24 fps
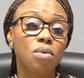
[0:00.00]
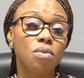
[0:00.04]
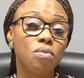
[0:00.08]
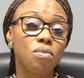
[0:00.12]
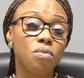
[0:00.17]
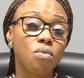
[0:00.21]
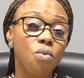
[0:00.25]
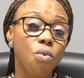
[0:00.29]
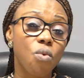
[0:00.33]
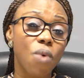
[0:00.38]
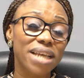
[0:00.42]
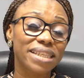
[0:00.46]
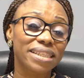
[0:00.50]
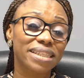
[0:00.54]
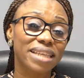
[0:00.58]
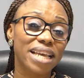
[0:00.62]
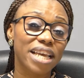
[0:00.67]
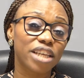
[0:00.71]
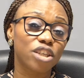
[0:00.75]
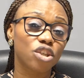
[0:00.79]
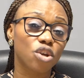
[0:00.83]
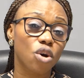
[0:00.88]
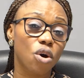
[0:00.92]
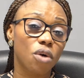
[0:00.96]

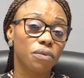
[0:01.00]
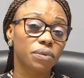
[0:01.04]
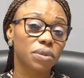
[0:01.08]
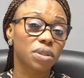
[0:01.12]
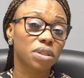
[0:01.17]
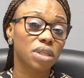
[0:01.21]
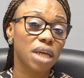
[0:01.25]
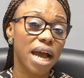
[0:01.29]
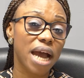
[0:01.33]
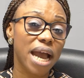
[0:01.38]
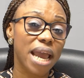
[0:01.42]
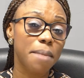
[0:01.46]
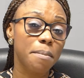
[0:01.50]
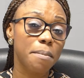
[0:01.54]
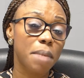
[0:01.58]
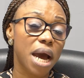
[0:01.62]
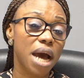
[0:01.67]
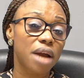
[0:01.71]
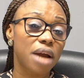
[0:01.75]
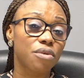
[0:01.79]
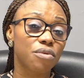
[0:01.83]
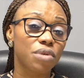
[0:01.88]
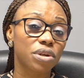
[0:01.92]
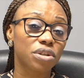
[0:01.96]
wastage of time
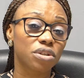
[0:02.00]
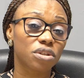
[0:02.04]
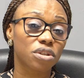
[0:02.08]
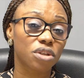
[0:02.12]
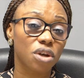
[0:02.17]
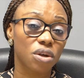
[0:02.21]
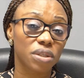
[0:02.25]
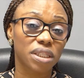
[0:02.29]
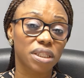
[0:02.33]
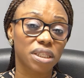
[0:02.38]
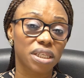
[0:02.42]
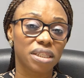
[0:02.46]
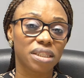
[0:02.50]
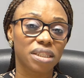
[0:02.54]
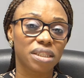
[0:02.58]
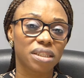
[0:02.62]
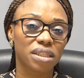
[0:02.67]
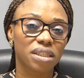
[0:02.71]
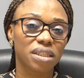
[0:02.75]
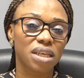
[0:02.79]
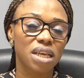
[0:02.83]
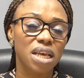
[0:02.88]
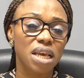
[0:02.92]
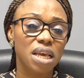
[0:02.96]
and
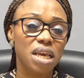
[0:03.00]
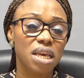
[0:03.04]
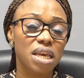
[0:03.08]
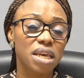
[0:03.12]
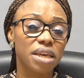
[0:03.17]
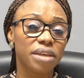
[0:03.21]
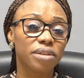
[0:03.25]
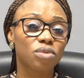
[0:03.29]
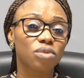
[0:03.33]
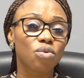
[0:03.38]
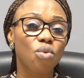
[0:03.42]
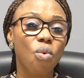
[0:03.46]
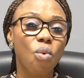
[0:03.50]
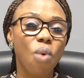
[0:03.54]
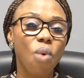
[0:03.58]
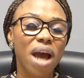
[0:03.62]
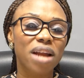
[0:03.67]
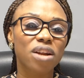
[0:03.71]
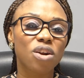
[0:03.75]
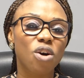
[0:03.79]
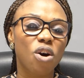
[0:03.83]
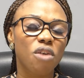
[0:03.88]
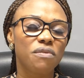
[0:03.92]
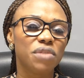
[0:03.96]
resources is
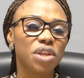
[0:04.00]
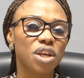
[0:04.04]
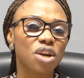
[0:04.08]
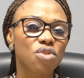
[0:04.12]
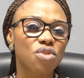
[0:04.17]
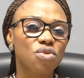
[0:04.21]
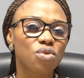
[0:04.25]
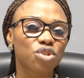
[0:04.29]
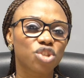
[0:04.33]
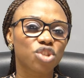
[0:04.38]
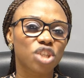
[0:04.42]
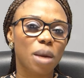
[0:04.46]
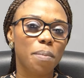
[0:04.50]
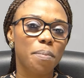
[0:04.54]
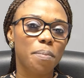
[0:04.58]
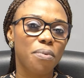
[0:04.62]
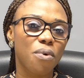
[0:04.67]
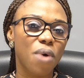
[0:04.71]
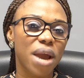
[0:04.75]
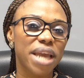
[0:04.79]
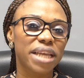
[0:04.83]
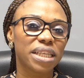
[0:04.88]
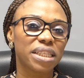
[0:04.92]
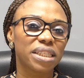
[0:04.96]
one of the crucial
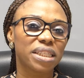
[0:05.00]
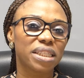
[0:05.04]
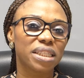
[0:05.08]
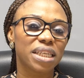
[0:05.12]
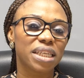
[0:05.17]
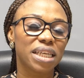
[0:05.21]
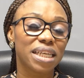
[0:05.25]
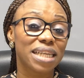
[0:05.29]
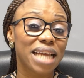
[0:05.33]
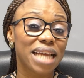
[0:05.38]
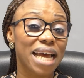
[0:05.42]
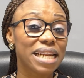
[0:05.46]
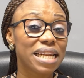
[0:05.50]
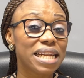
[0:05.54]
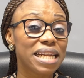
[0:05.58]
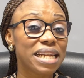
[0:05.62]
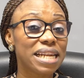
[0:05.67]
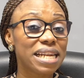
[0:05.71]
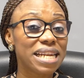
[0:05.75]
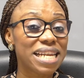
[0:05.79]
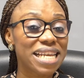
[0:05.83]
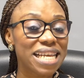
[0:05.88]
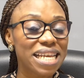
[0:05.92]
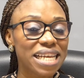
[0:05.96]
points that
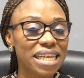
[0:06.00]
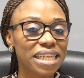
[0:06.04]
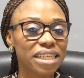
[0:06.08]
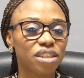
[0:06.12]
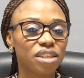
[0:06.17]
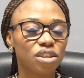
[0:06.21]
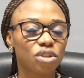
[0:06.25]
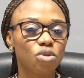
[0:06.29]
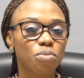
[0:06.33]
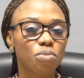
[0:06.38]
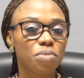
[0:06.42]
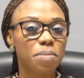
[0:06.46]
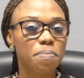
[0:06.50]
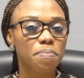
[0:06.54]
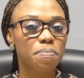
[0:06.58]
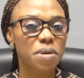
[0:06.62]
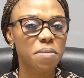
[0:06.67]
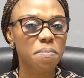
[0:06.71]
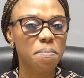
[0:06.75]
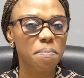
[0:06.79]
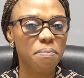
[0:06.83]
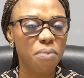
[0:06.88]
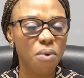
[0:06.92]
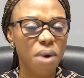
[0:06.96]
need to be
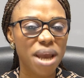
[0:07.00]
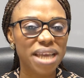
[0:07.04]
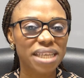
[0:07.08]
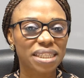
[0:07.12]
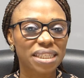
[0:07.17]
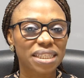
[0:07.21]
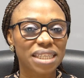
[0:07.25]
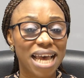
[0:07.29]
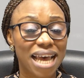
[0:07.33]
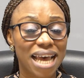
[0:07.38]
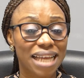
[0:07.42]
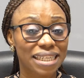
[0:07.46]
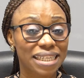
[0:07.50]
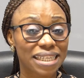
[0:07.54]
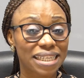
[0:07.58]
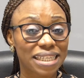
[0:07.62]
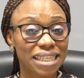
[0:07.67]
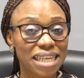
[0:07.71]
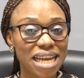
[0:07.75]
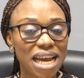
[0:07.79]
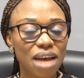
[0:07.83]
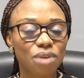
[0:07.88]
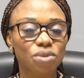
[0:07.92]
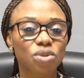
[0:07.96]
pinpointed and
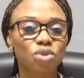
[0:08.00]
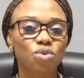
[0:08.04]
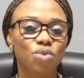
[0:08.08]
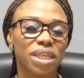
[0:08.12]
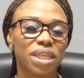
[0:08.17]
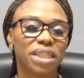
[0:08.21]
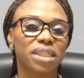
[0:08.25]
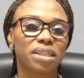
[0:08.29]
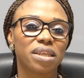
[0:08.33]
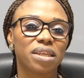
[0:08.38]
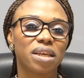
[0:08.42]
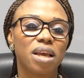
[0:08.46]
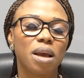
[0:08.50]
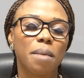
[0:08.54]
dealt with